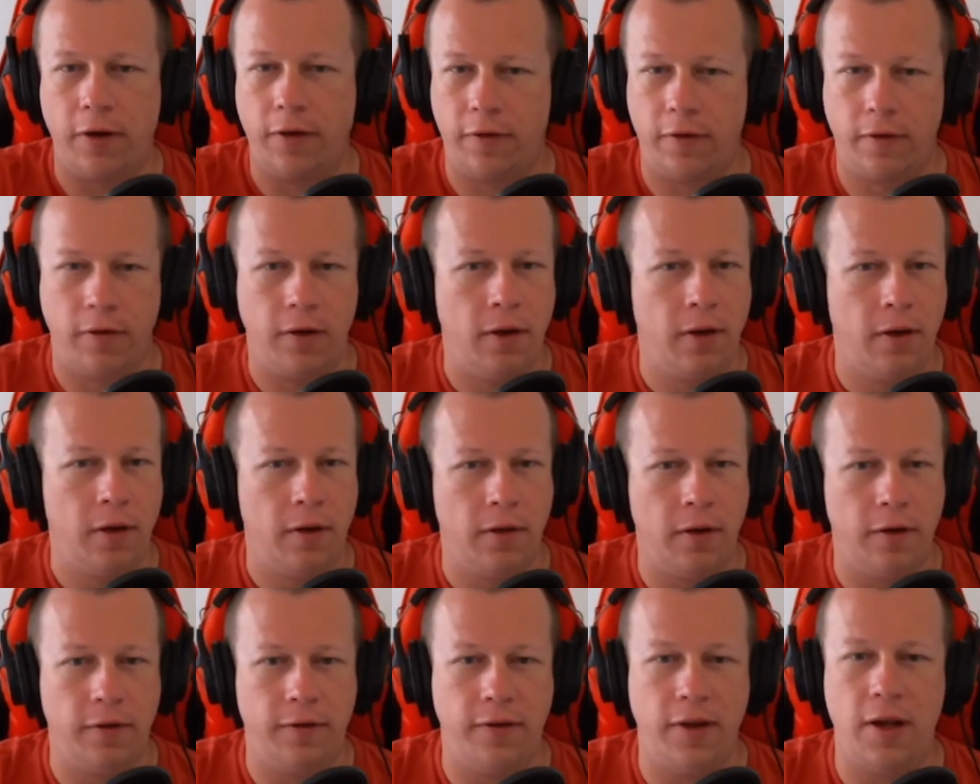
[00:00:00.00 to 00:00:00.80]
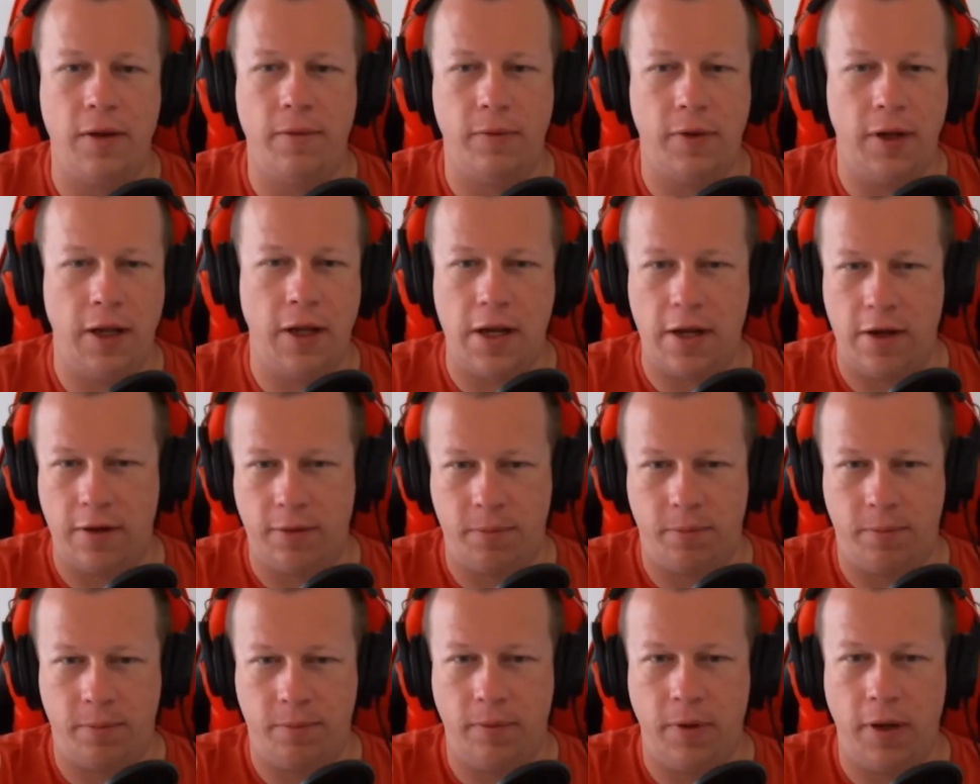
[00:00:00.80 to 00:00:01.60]
because the DMD
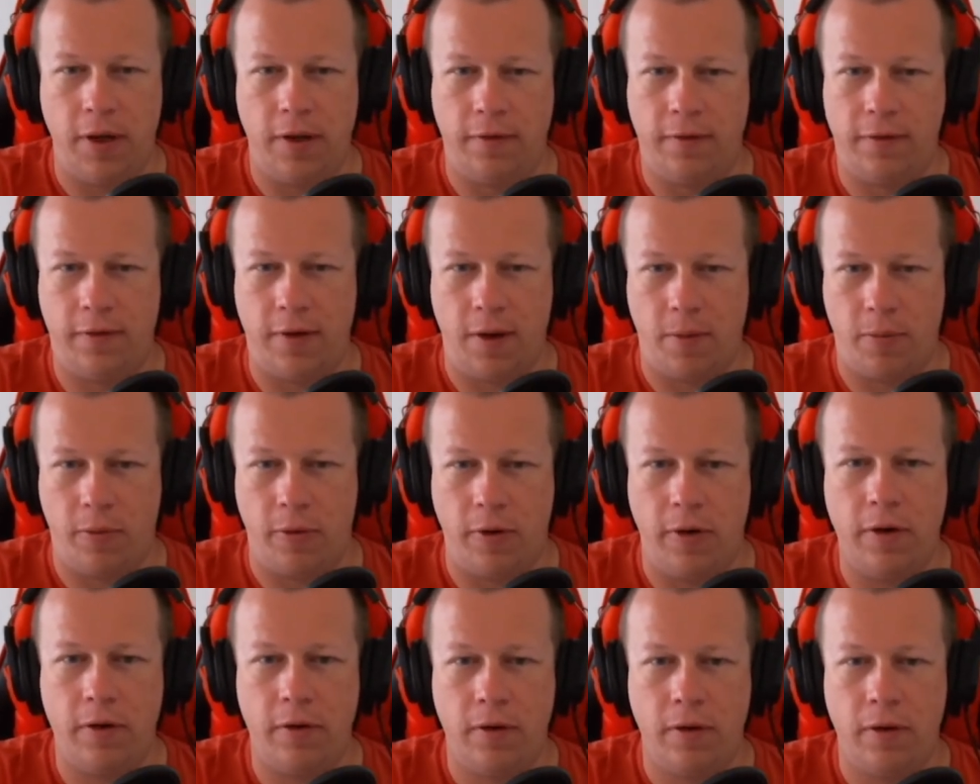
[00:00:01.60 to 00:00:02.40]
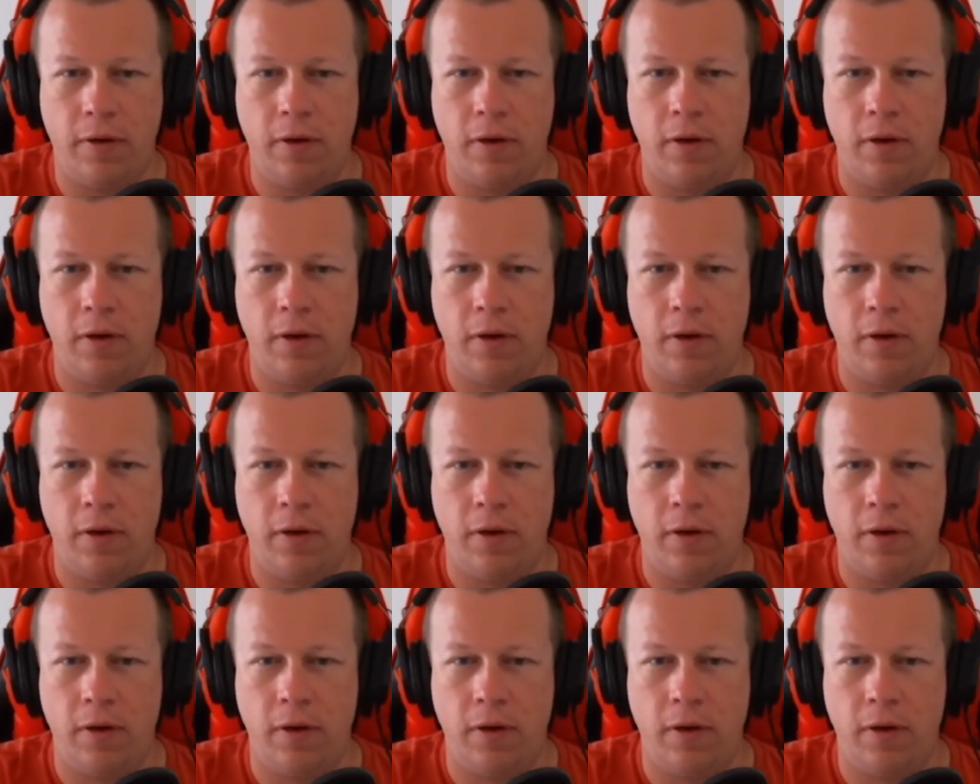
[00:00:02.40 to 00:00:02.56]
is is separate.